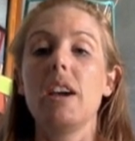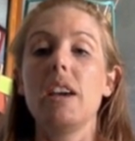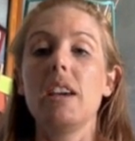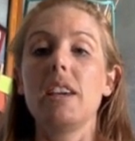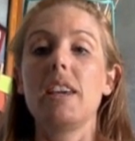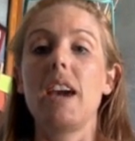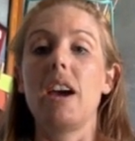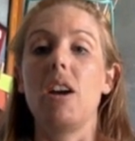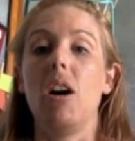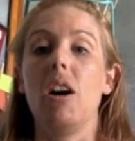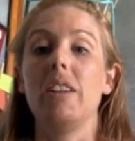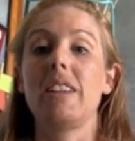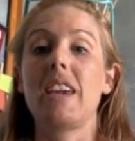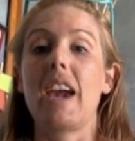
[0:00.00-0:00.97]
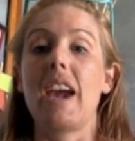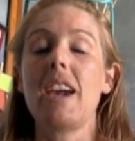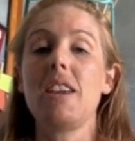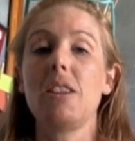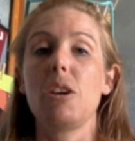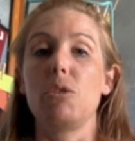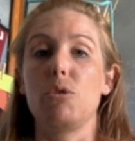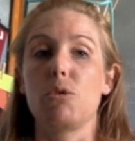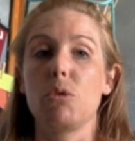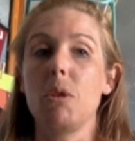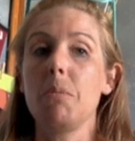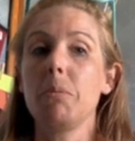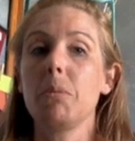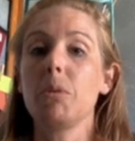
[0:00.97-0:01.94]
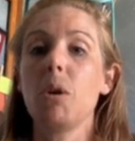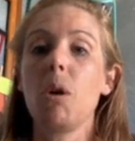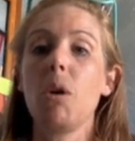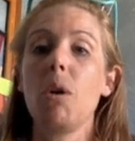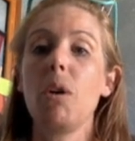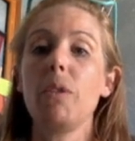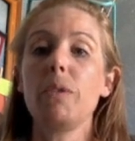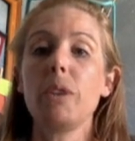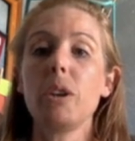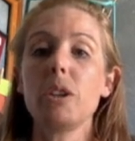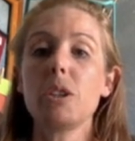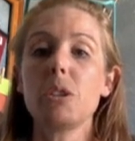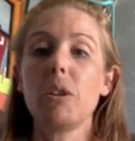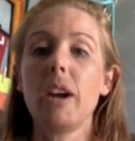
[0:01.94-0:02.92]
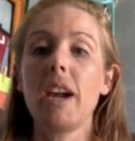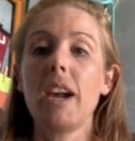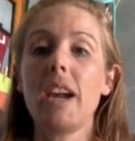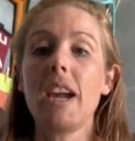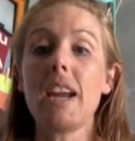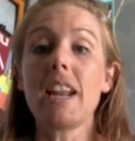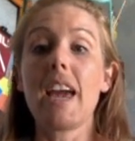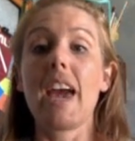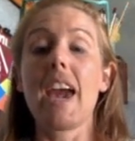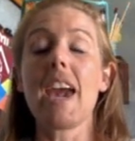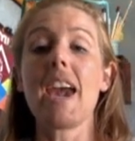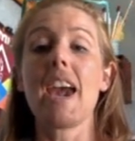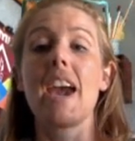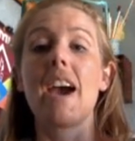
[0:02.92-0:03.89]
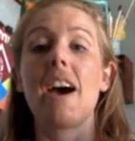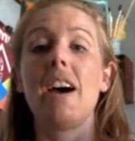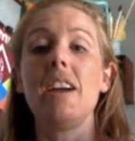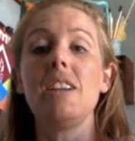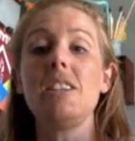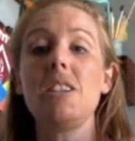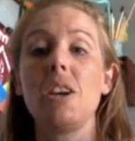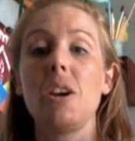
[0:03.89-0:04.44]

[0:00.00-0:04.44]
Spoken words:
get on the 8th. Drum roll, first grade, and